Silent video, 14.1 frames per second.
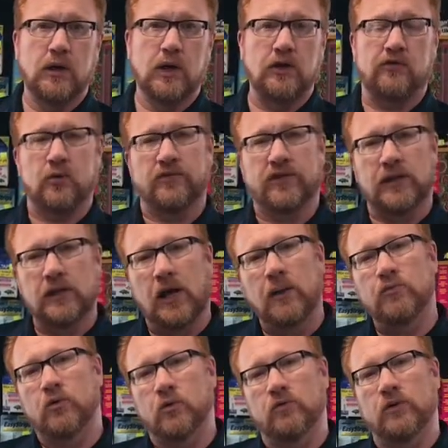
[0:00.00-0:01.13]
And so as they
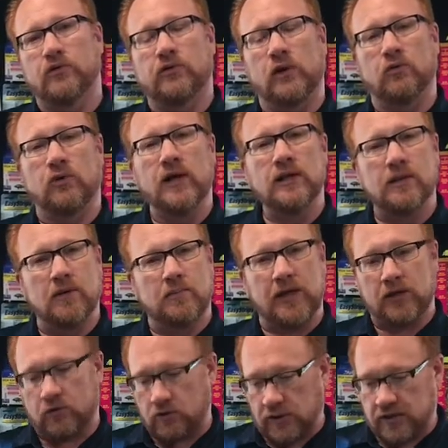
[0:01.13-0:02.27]
climb through at a real slow rate, the
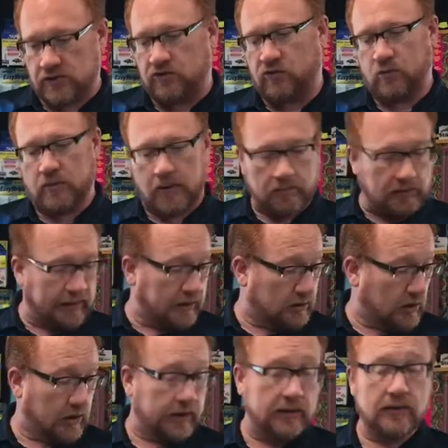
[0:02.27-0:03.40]
mandarin will actually swim up, land
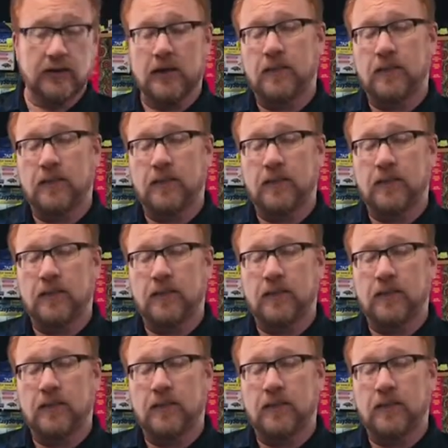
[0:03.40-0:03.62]
on it,